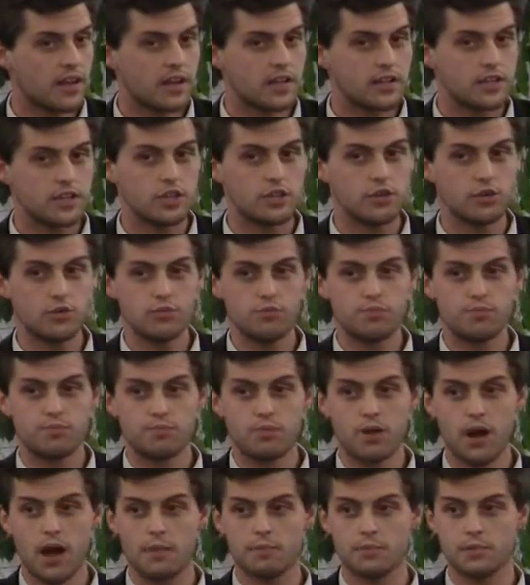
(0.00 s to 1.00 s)
Two
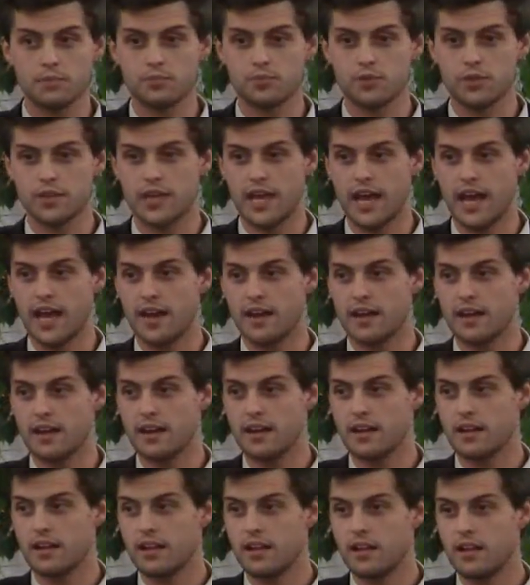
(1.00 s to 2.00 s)
problems with that.
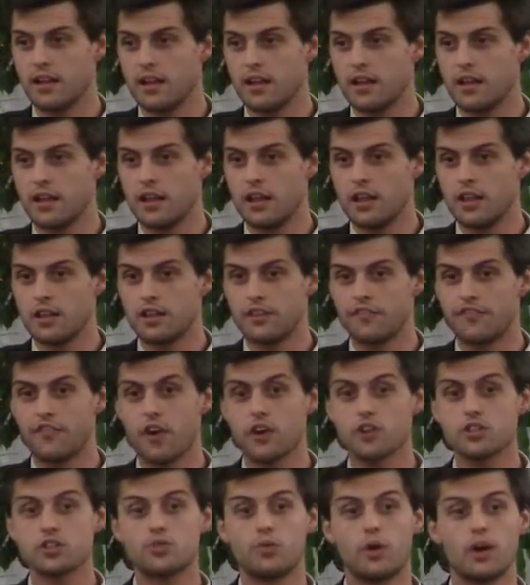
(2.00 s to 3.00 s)
The
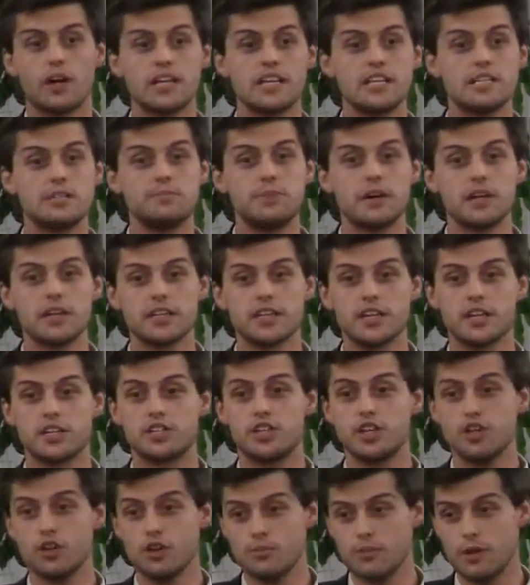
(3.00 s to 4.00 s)
first one, he's building a
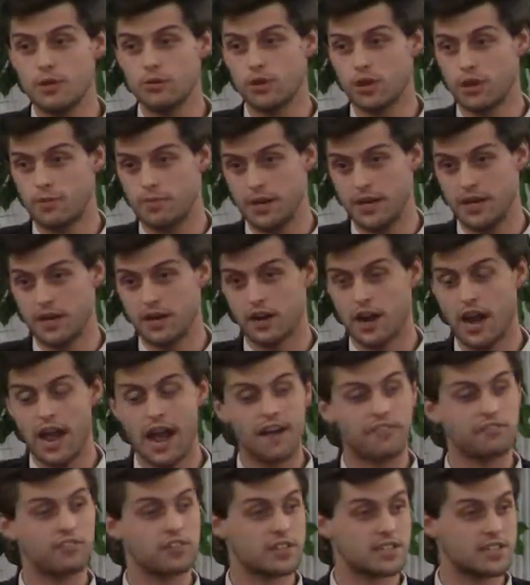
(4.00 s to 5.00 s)
tomb, it would appear,
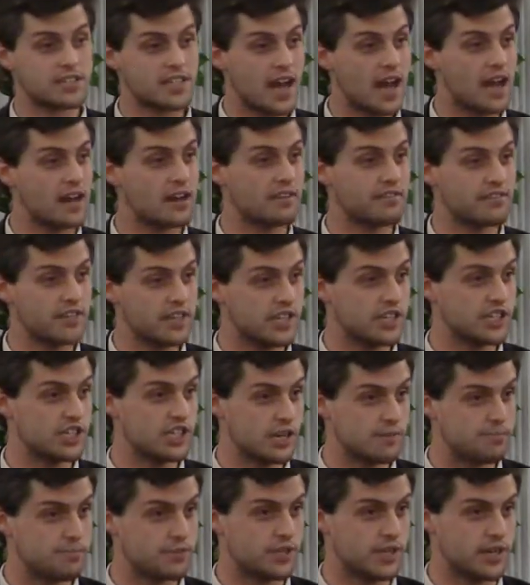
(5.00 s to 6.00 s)
after the style of the
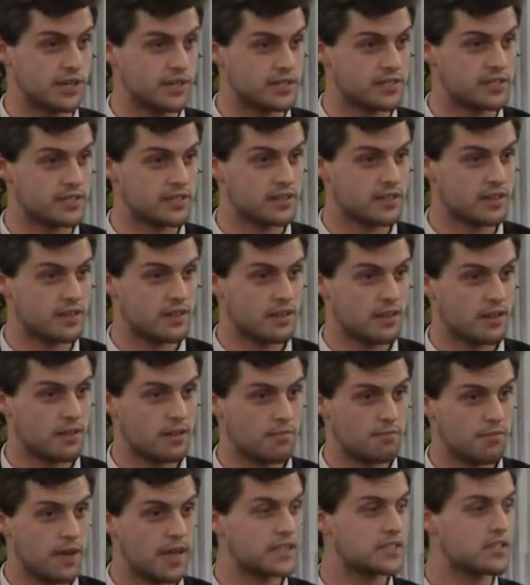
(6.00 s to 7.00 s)
Egyptians,
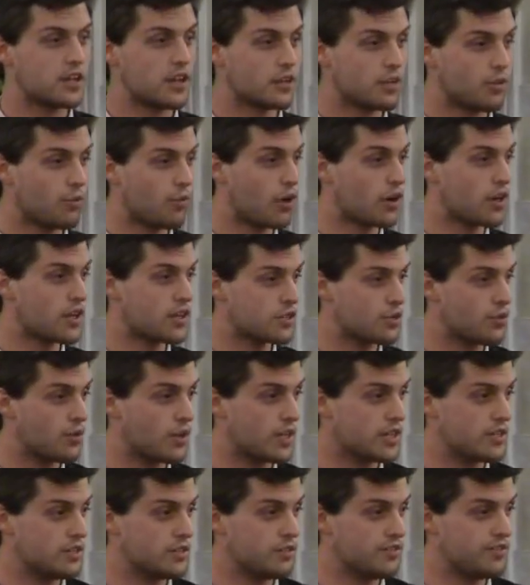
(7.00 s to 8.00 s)
based on the word in
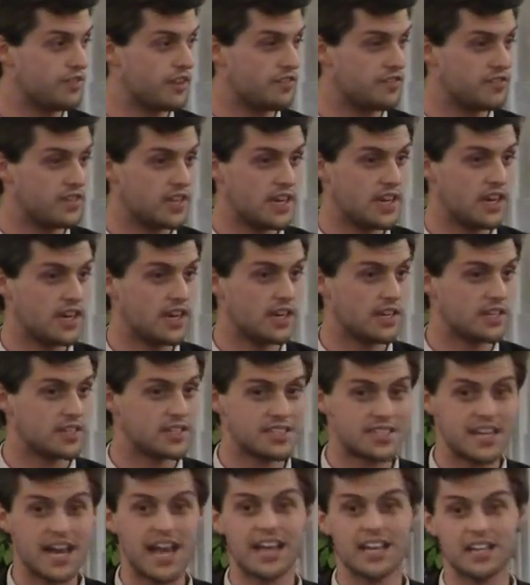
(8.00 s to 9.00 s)
22:15,
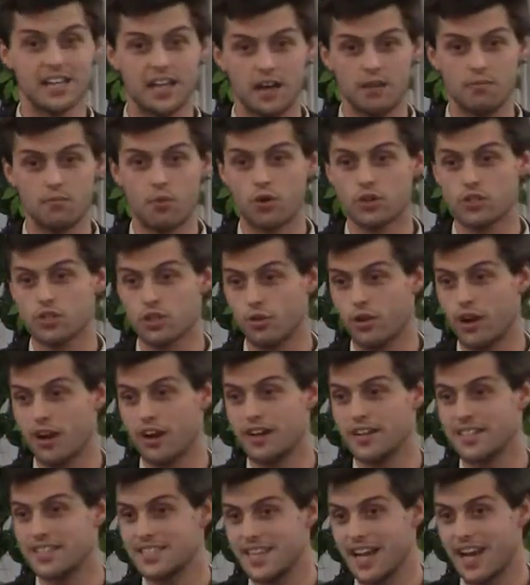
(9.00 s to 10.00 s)
stela,
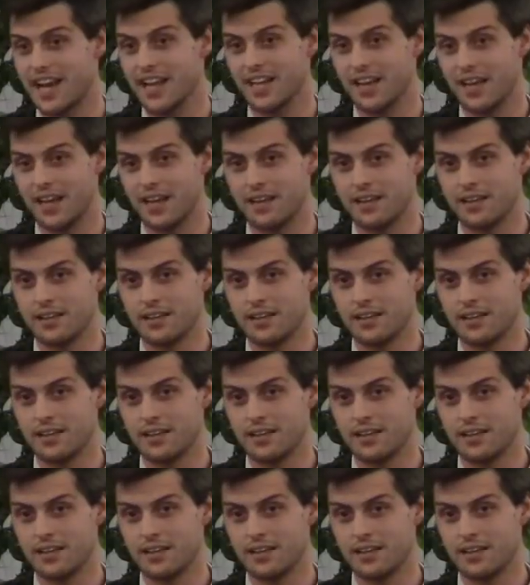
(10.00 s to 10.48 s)
mortuary stela.